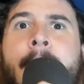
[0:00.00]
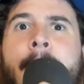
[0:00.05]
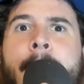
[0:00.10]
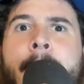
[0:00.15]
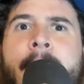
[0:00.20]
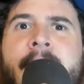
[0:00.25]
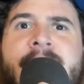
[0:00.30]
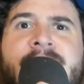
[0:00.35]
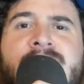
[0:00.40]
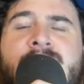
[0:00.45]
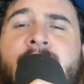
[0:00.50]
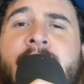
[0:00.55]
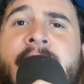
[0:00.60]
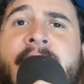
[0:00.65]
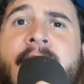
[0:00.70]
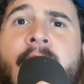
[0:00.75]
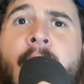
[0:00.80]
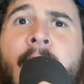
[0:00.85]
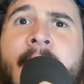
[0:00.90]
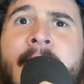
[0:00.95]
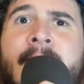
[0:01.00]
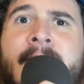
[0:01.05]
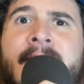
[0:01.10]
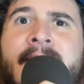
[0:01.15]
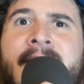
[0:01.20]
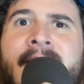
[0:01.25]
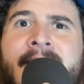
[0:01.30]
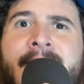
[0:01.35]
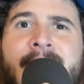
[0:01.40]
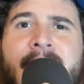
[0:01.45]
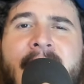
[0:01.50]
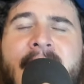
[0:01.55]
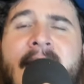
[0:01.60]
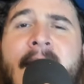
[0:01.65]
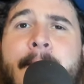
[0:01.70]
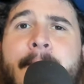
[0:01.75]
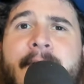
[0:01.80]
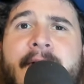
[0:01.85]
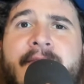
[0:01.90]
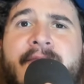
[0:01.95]
But just really quickly, a
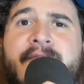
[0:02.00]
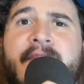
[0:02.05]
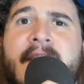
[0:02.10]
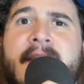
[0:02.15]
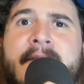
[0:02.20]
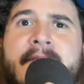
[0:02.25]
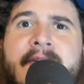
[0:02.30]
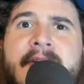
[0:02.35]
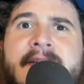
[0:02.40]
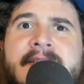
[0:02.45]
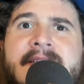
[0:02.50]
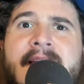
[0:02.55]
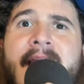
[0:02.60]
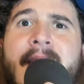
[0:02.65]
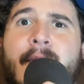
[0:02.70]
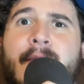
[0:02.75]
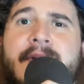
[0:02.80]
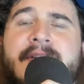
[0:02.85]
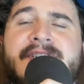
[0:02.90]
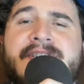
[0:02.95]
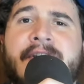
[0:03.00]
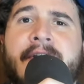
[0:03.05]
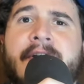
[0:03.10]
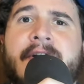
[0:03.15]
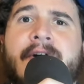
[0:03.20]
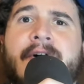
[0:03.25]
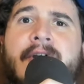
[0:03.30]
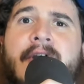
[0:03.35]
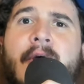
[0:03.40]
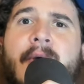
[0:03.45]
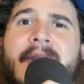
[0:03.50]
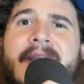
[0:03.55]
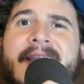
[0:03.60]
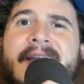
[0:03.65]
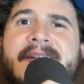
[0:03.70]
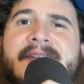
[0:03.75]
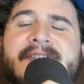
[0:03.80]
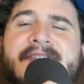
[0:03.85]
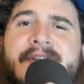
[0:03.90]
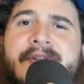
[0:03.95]
couple of favorites I would circle going
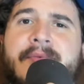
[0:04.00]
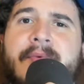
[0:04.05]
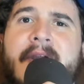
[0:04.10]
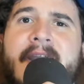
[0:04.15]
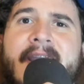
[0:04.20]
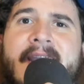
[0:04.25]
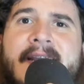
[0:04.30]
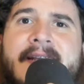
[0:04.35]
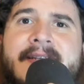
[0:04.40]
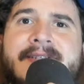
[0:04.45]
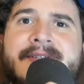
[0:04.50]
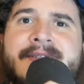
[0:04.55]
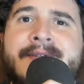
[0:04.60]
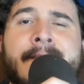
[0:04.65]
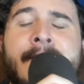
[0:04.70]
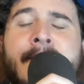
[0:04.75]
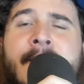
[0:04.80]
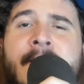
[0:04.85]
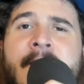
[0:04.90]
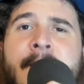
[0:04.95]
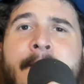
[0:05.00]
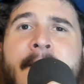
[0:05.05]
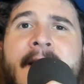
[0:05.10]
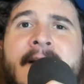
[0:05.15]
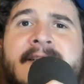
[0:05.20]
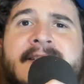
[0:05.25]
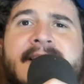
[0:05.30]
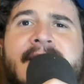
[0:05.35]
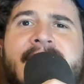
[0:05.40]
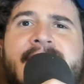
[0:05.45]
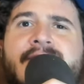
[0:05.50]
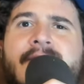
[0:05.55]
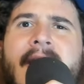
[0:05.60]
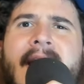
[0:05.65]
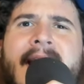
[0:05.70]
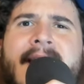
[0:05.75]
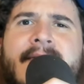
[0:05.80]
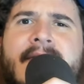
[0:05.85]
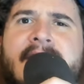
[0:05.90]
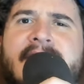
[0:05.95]
into the race. The Penske
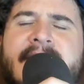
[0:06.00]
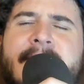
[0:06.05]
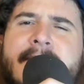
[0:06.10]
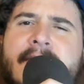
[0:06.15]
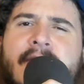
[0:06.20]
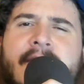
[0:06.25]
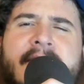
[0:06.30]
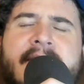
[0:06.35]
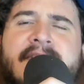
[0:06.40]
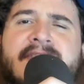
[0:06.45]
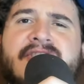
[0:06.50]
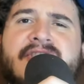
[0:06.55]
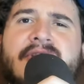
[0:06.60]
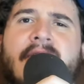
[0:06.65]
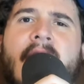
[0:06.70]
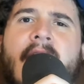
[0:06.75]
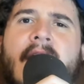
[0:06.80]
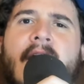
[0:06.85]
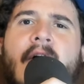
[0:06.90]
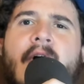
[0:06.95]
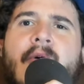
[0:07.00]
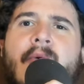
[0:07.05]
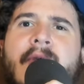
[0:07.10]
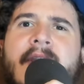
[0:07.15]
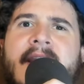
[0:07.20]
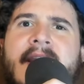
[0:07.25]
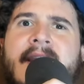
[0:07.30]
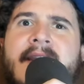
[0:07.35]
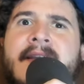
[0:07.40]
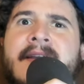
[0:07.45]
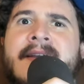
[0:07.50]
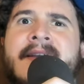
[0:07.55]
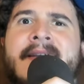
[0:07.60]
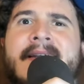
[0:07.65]
drivers have been looking strong all week.